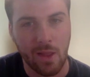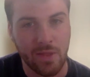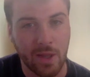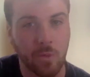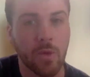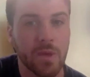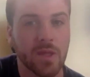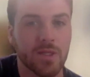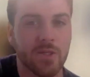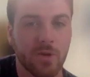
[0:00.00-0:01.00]
I think, would be
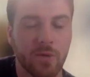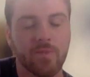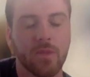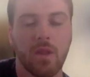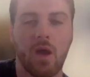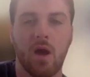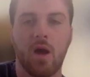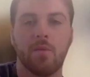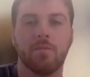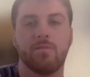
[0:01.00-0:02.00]
the two.
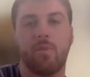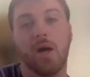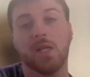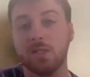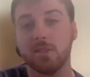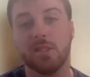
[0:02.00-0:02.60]
But